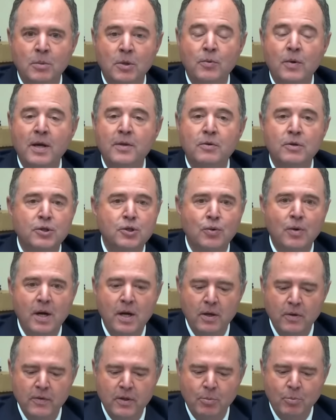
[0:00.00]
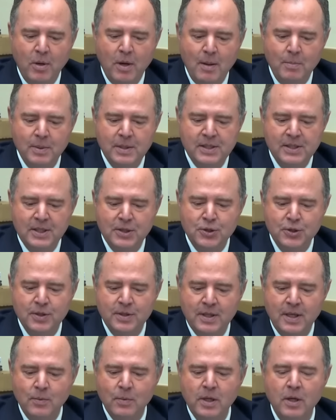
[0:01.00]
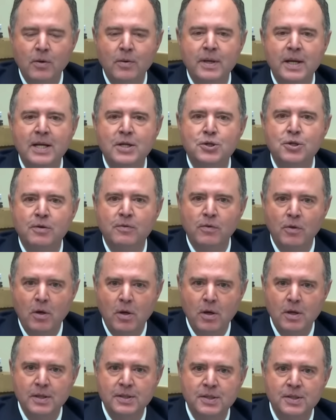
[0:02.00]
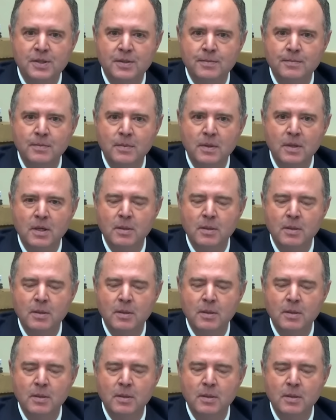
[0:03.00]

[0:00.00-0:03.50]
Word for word: but rather a trial of the proposition that we are a nation of laws,